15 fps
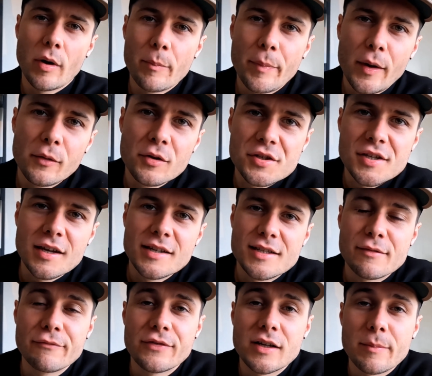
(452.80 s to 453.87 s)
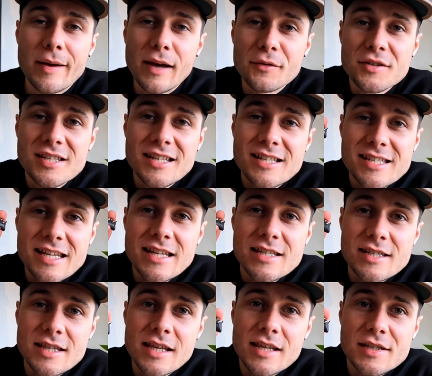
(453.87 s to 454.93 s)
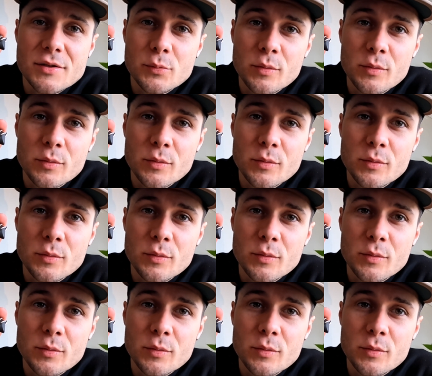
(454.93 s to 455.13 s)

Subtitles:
my bonus item for the mountains is this,